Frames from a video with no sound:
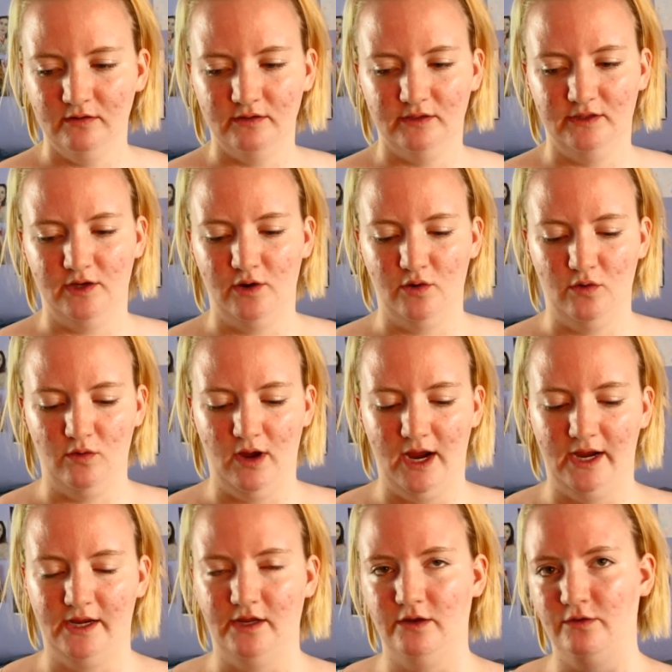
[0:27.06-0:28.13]
So
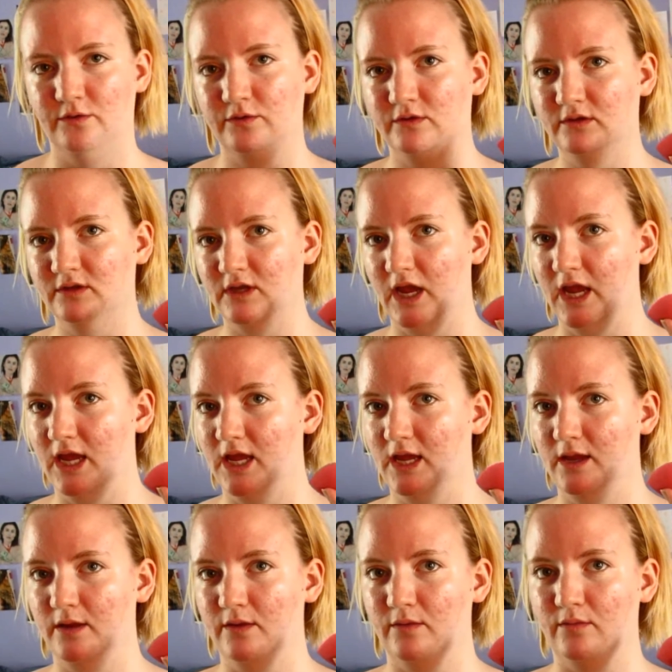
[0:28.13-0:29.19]
I use
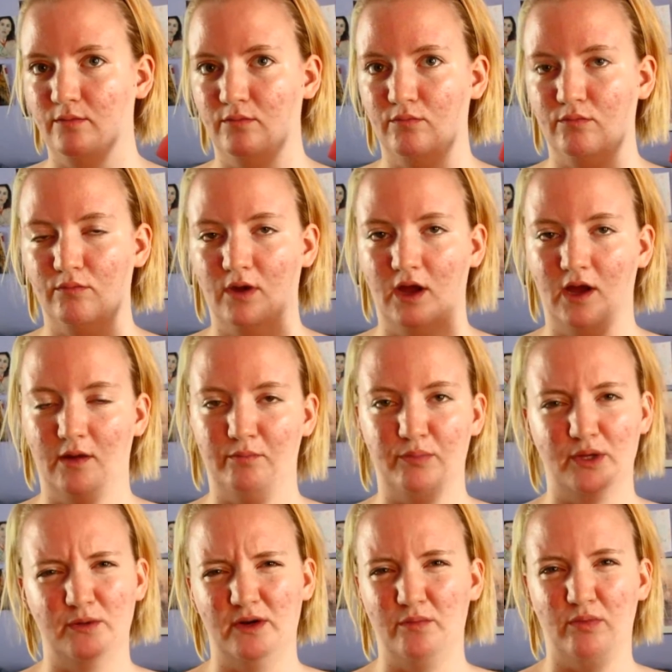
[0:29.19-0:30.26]
a
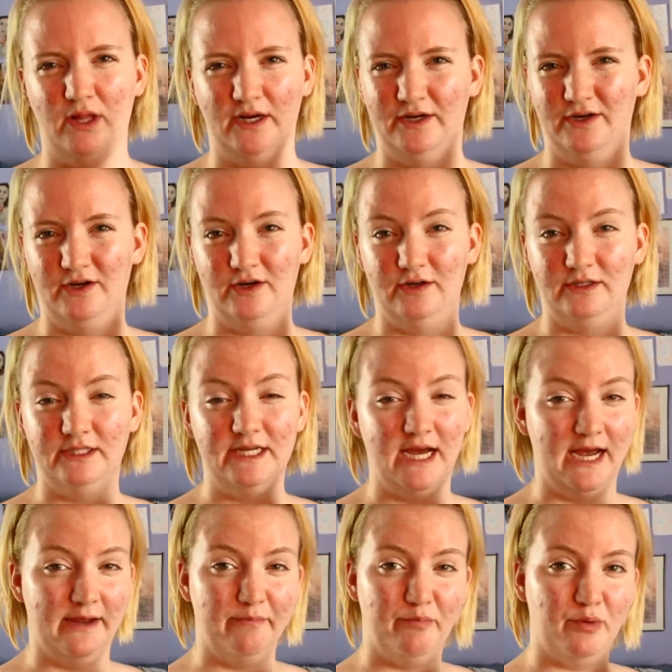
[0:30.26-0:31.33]
beauty blender
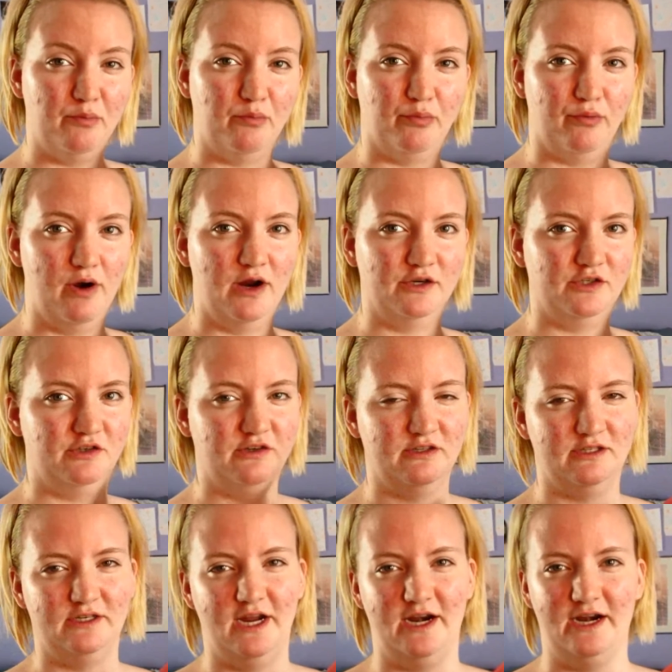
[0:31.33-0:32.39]
type brush.
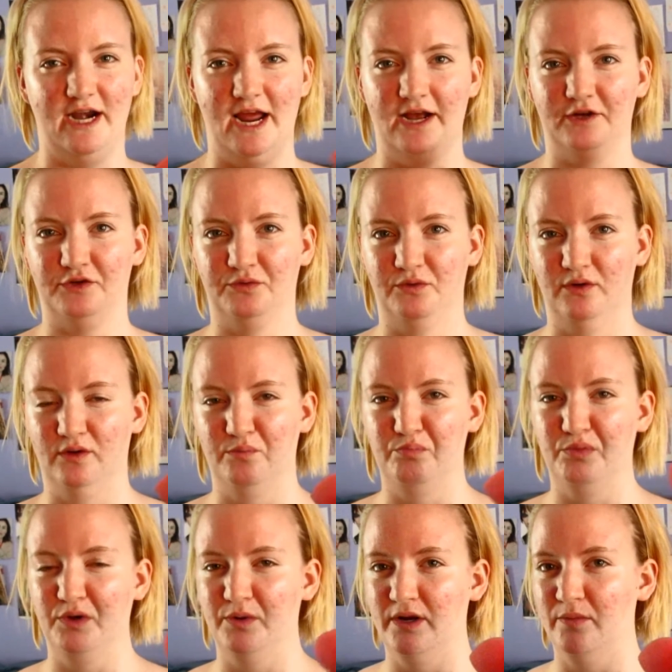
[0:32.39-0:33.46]
It's not an actual
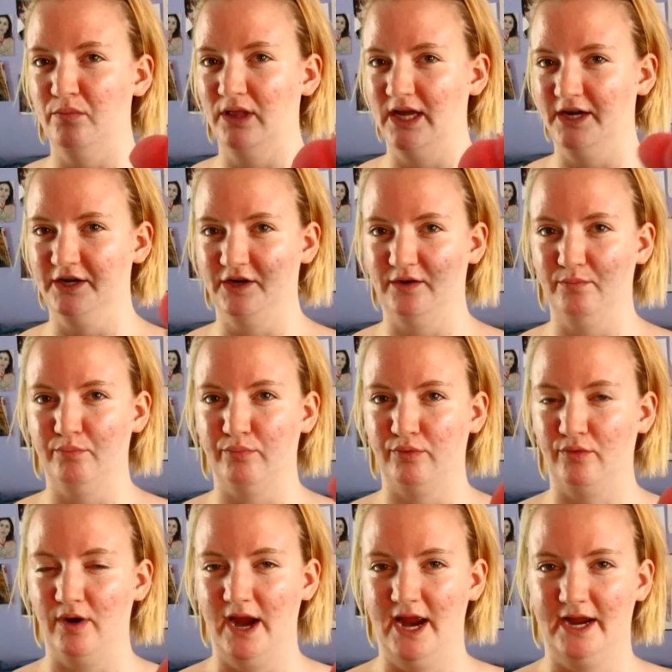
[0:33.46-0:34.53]
beauty blender
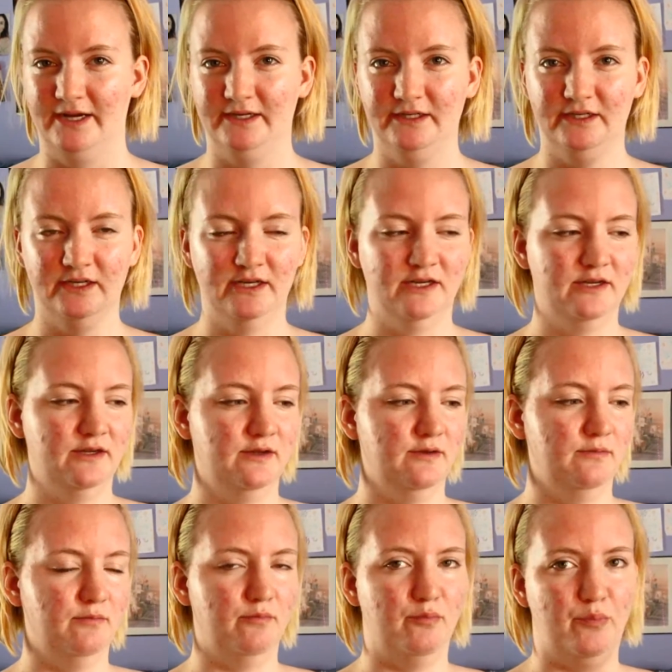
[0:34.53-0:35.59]
brand,
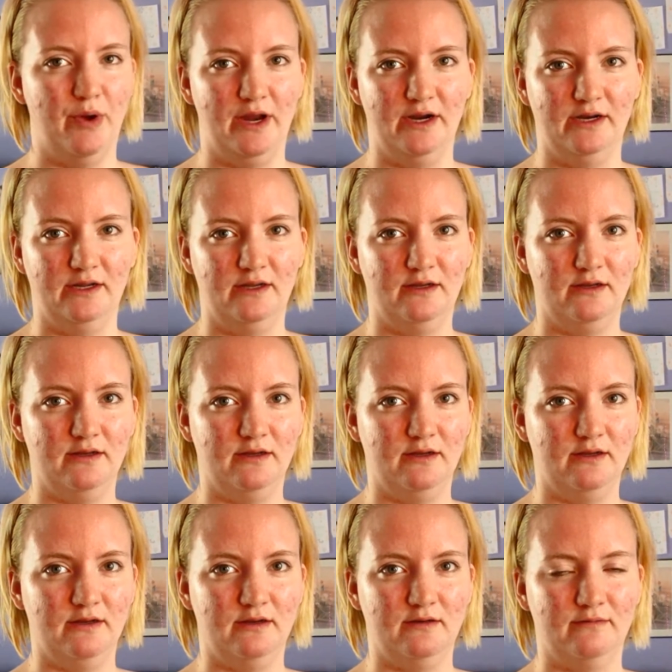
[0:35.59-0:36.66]
but
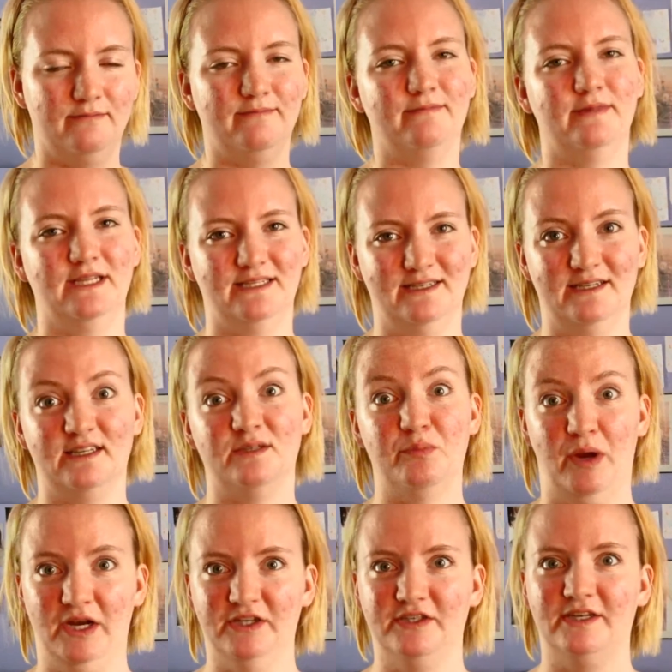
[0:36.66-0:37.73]
this is a
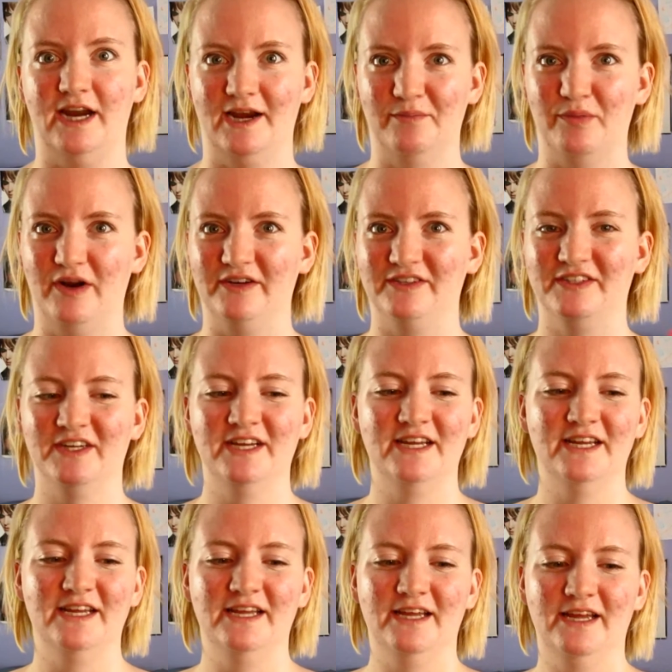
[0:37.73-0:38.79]
sponge, not a brush.
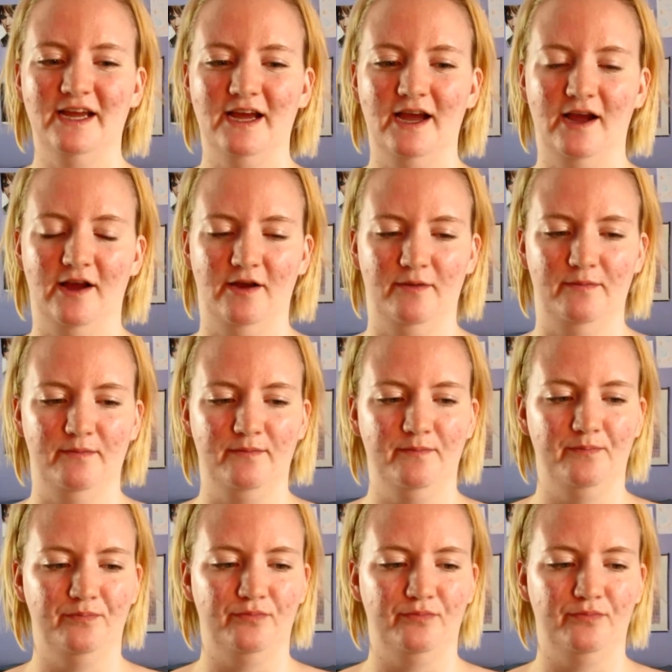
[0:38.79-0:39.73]
So